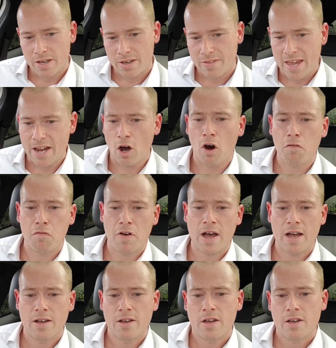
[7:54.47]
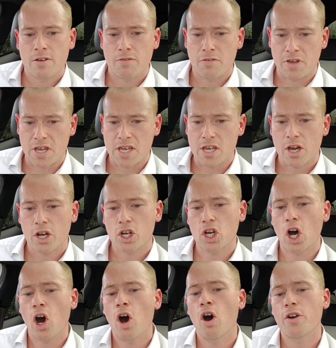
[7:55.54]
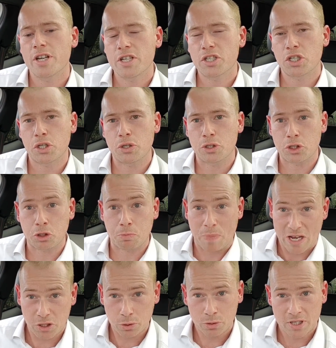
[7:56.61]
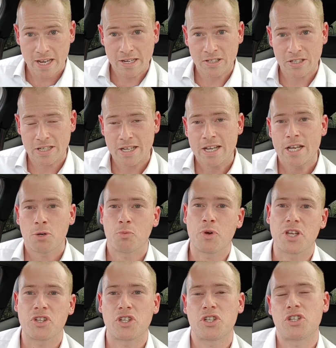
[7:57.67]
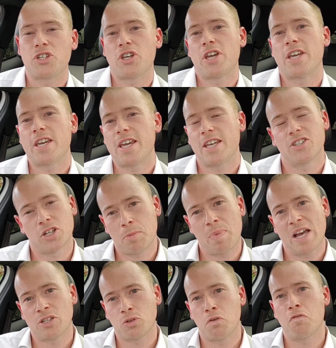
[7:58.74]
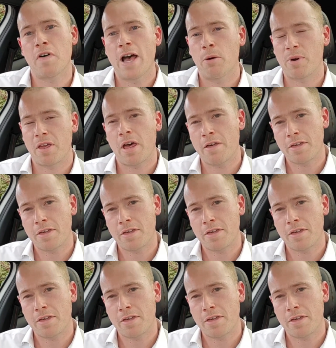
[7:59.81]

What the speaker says: They offer the Cardington special test, which isn't a pass or fail, but I